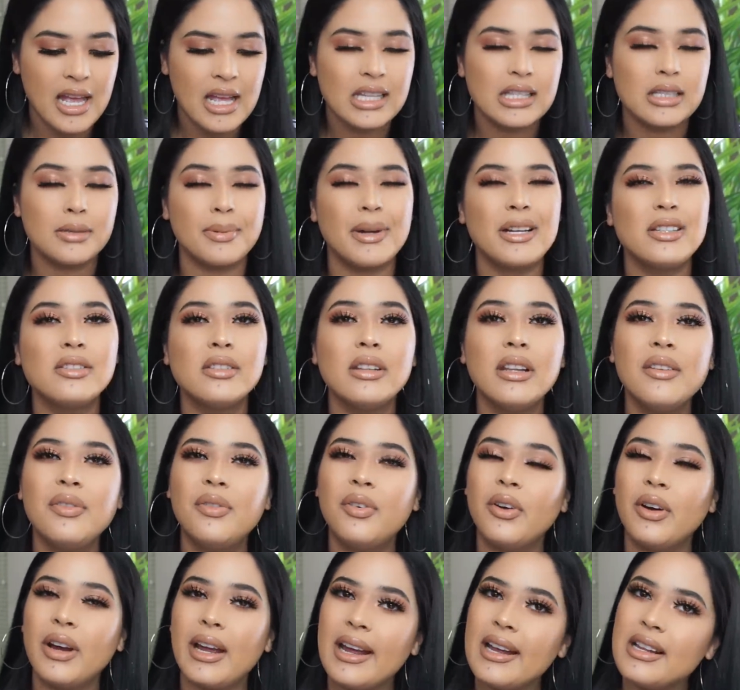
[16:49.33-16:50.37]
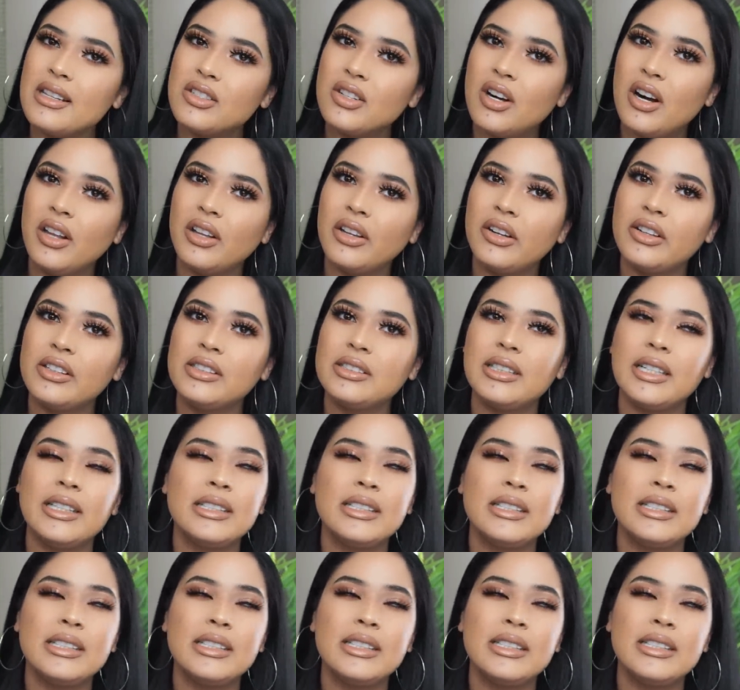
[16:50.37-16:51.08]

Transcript: especially for $8.